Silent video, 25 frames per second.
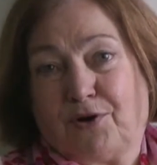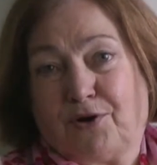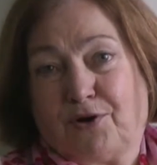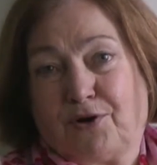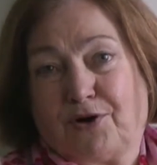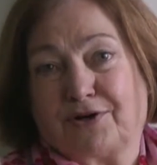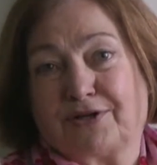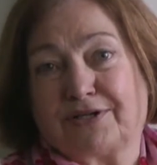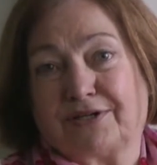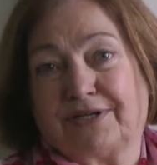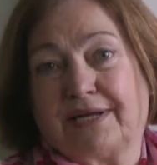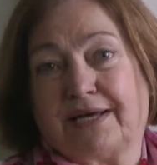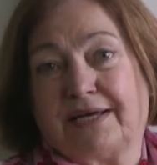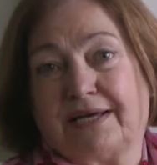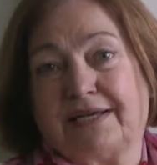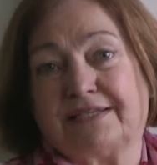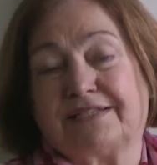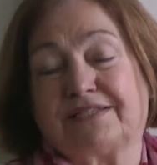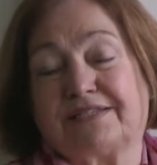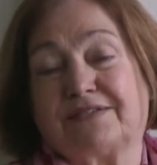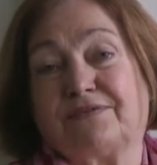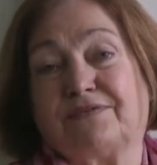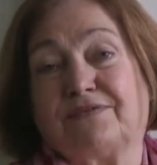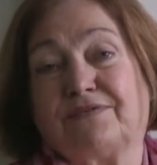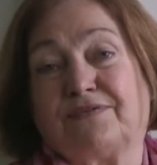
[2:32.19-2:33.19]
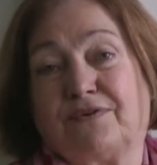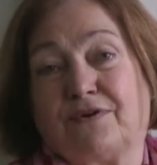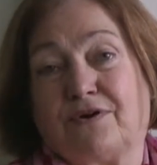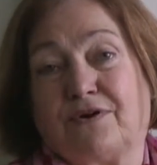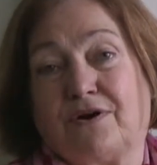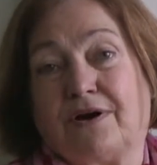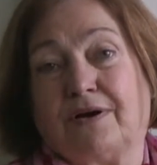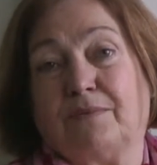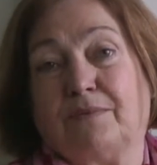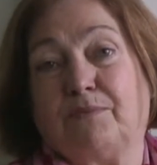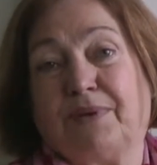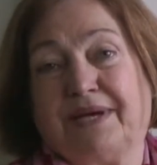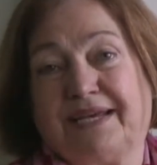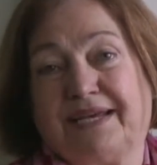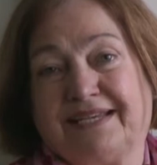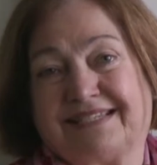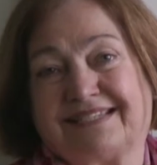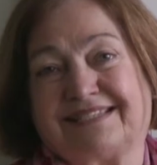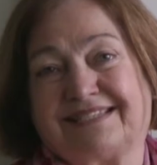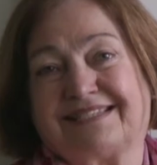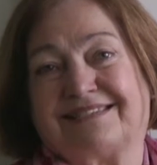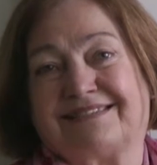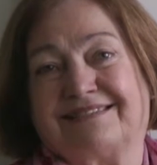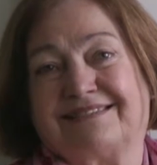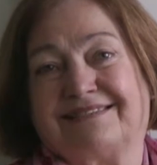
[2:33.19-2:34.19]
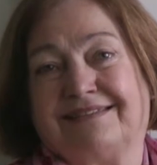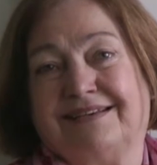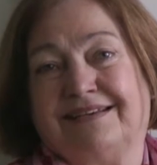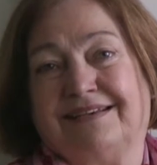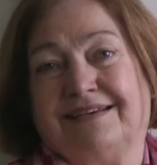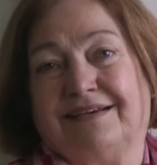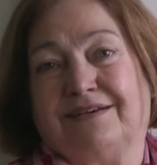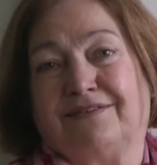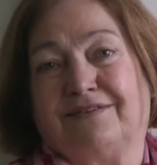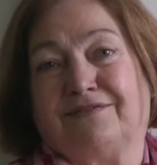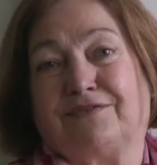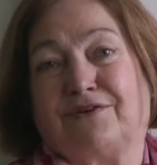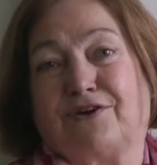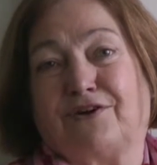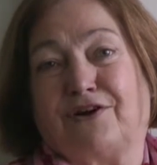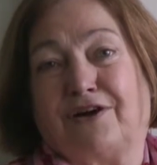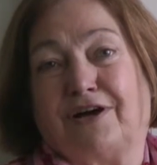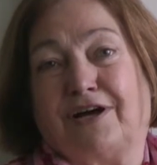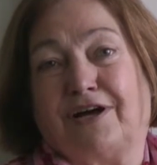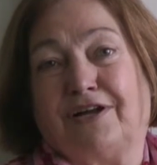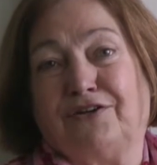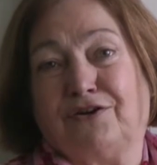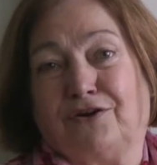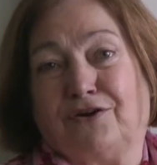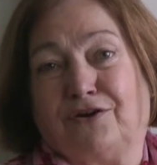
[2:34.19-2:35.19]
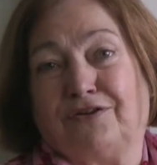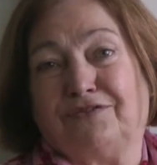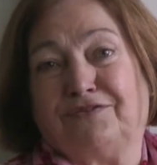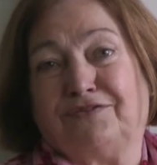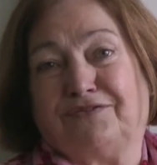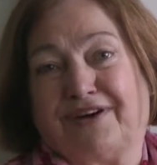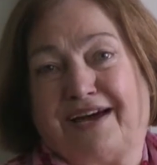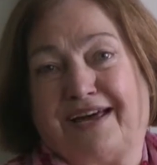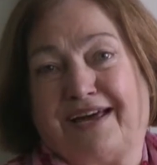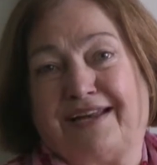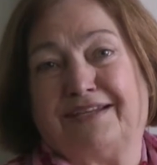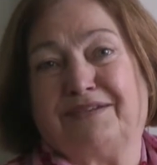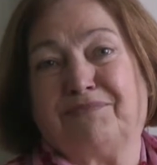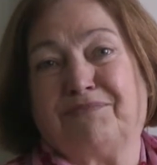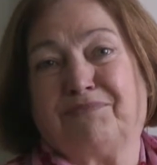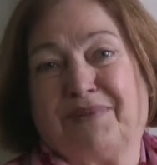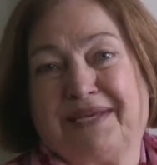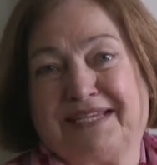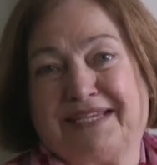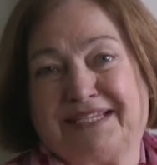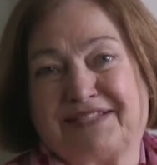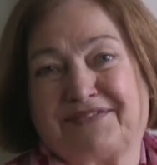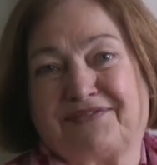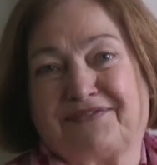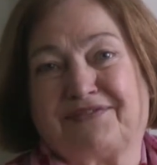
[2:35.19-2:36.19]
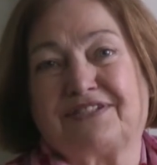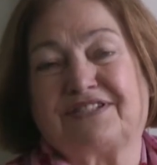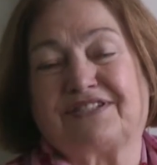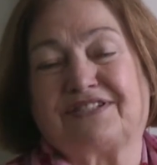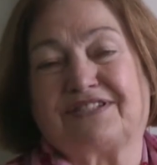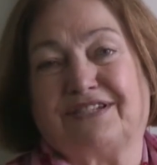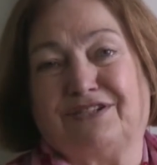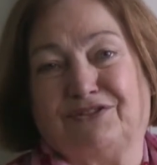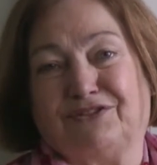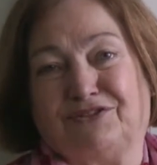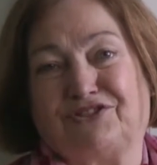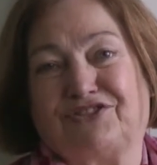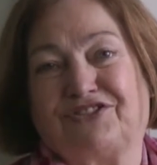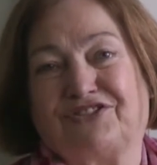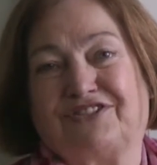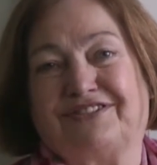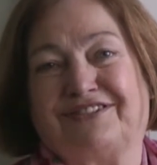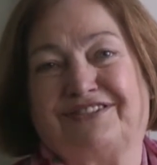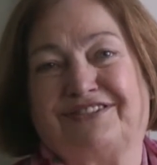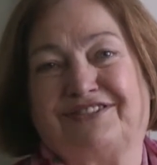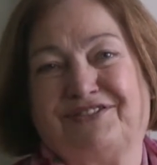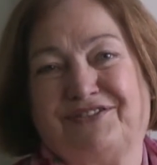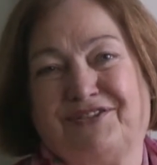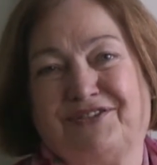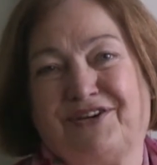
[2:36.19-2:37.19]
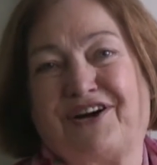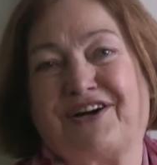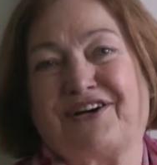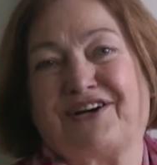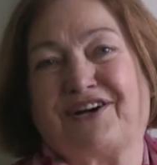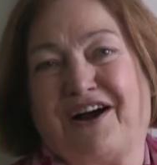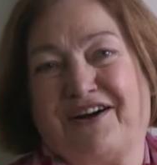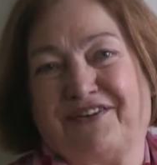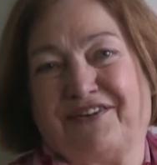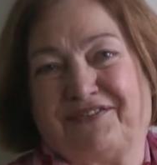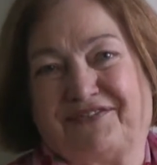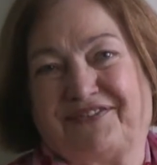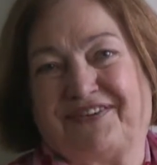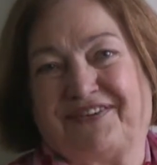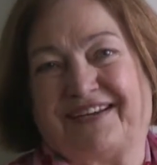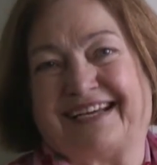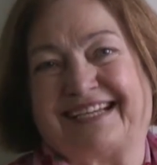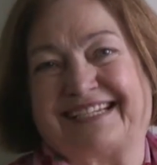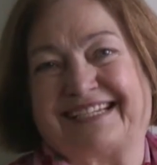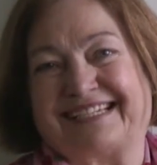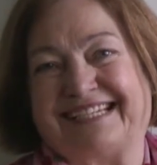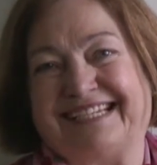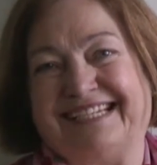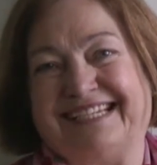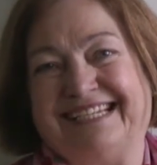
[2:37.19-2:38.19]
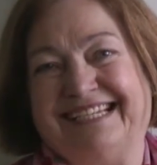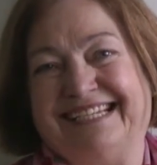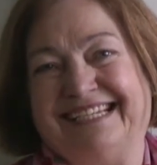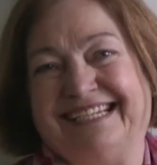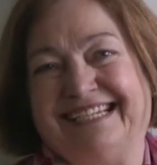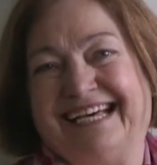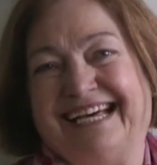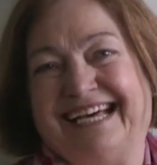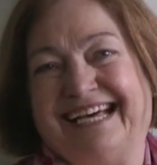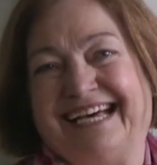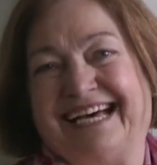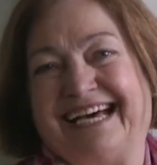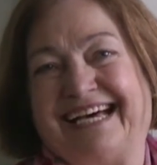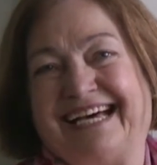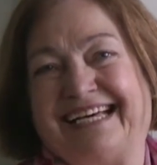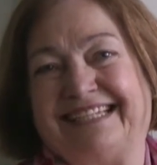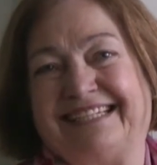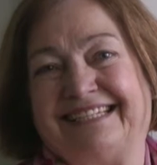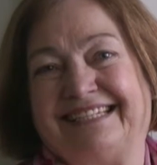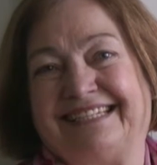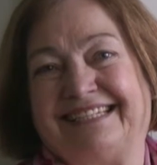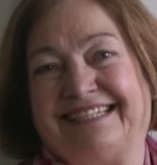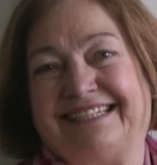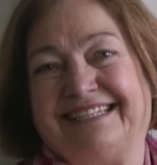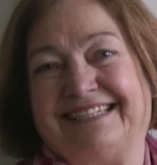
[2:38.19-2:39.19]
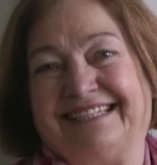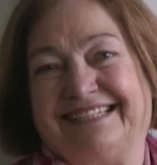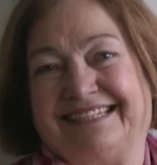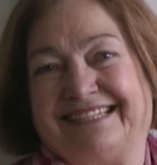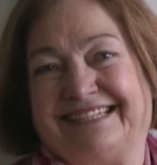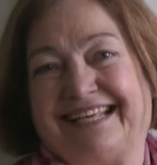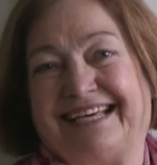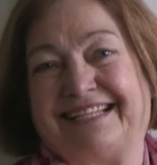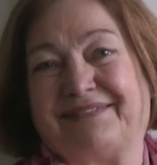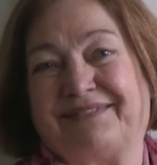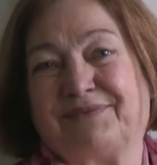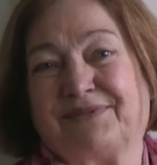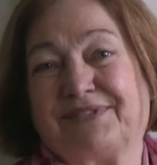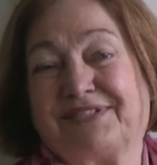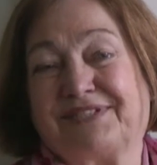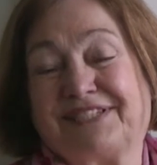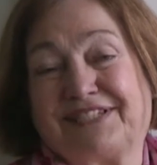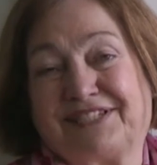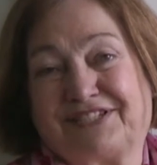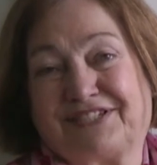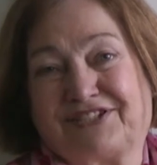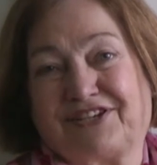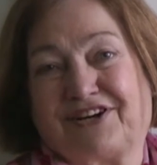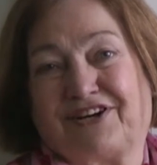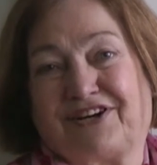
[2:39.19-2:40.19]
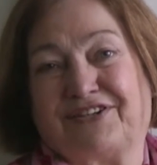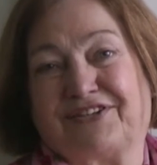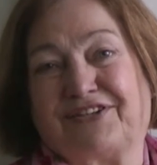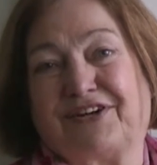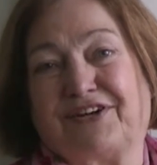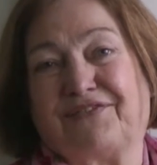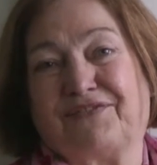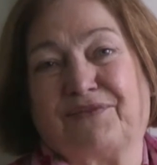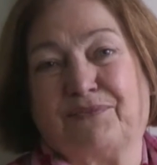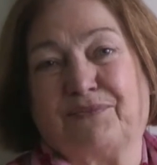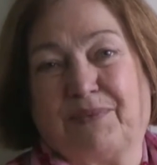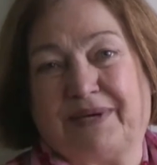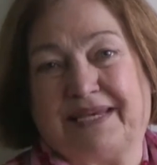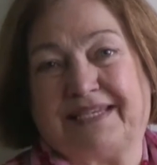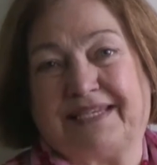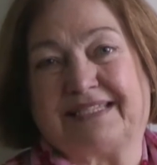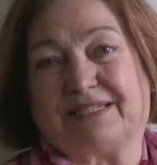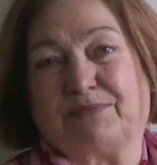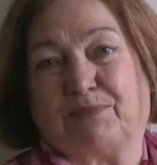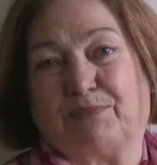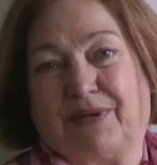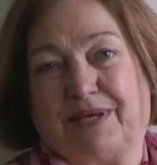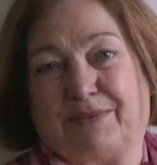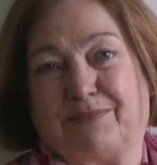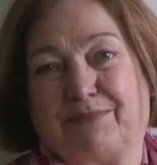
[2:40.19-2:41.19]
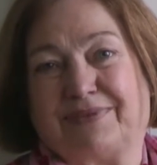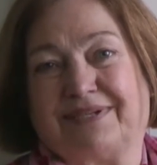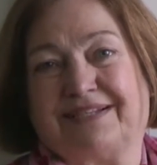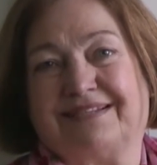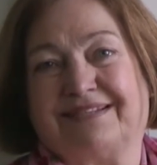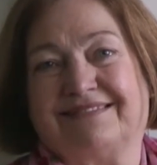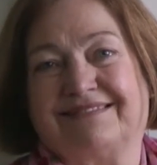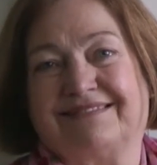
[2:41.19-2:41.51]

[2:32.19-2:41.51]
organize for peace, for a non-violent, peaceful solution to our conflict. So that was the start of the peace people.